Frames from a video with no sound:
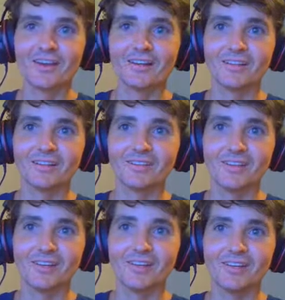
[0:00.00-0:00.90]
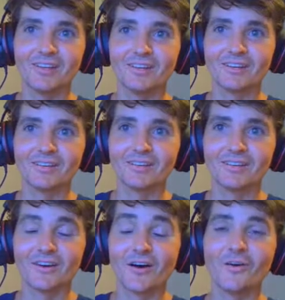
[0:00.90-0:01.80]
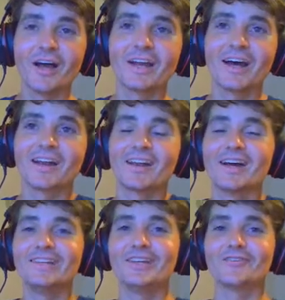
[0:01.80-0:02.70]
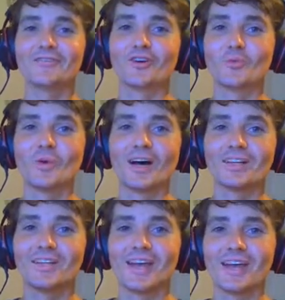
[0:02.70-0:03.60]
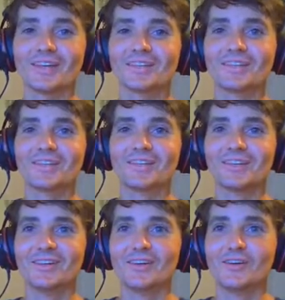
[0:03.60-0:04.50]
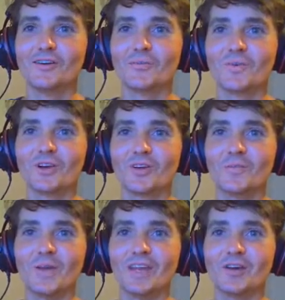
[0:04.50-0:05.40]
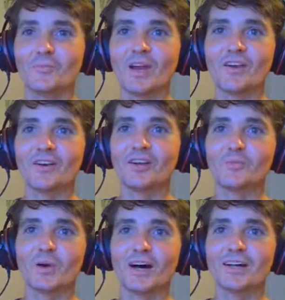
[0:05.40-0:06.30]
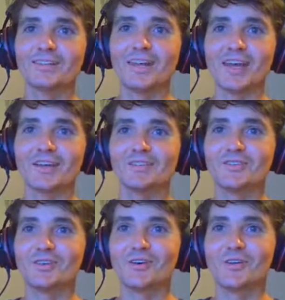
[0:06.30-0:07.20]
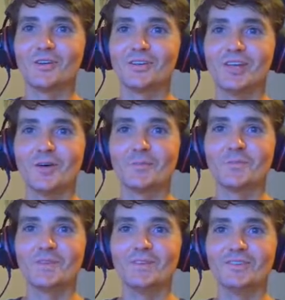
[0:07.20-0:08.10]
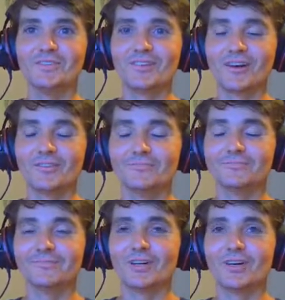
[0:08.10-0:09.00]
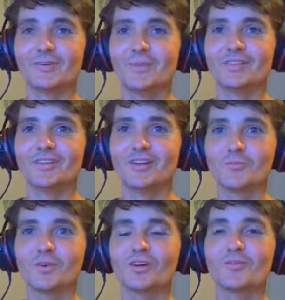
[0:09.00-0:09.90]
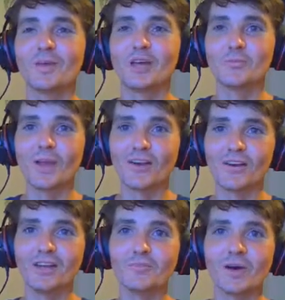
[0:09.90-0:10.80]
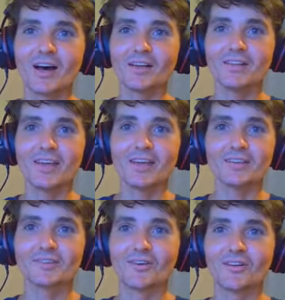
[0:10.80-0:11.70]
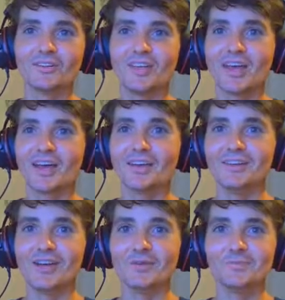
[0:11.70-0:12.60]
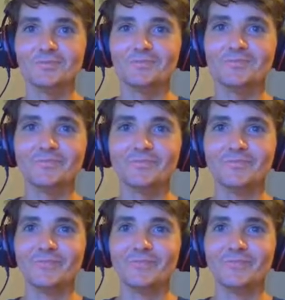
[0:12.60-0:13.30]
Let's see. Oh, I got an idea for a podcast. We're going to make a parody podcast called Yep. oh, I messed it up. We're going to make a parody podcast called Yeah, Yep, mm-hmm.